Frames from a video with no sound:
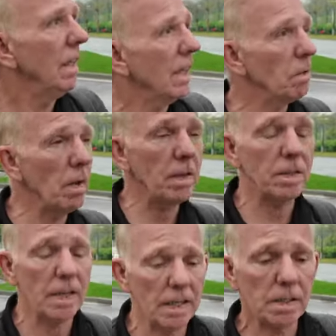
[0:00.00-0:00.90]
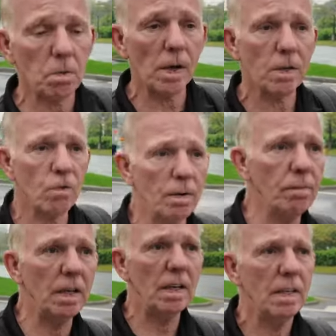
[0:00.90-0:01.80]
Yeah, the weather today is quite
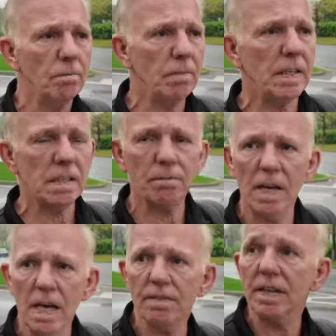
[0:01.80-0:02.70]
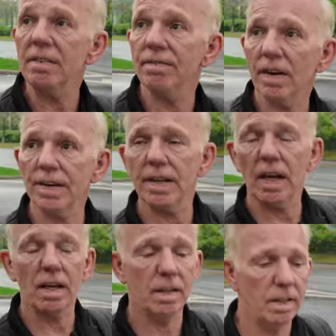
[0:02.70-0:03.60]
grim. In some heavy
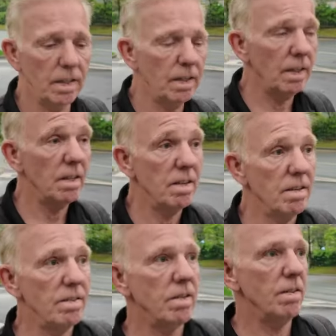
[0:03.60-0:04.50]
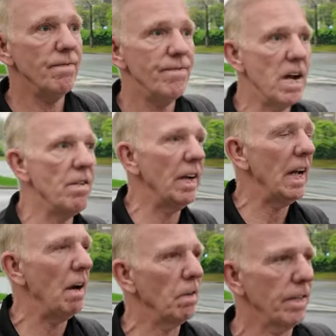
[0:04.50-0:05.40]
thunder, very
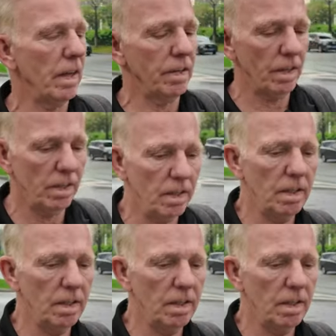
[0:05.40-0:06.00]
loud thunder.